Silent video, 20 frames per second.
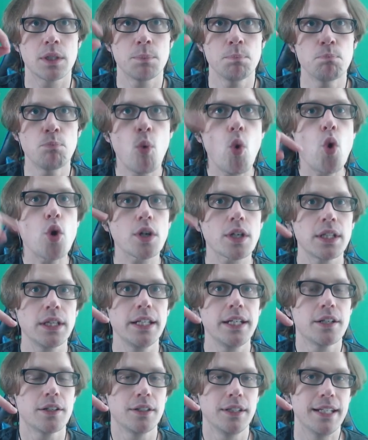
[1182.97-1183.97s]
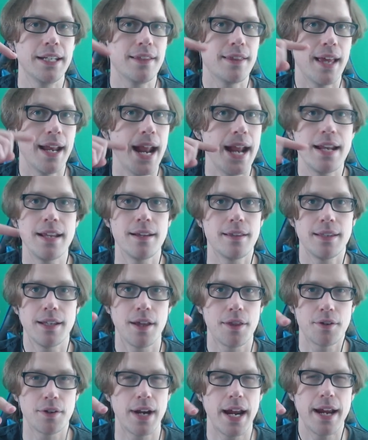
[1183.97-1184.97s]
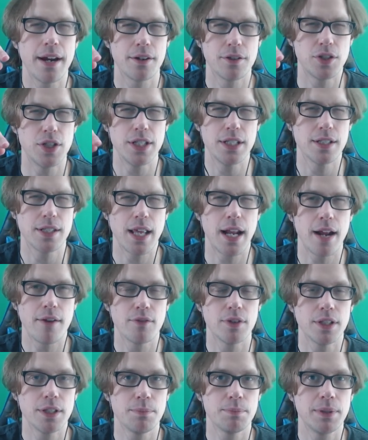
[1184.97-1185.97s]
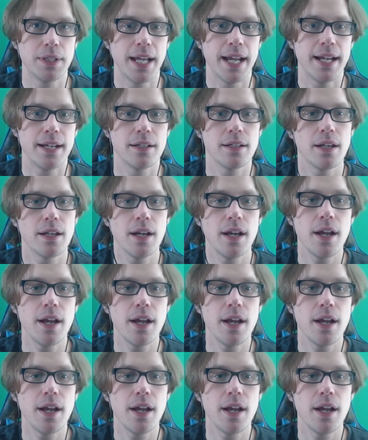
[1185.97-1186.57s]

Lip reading: more clearly than any of the other ARGs that I've really played,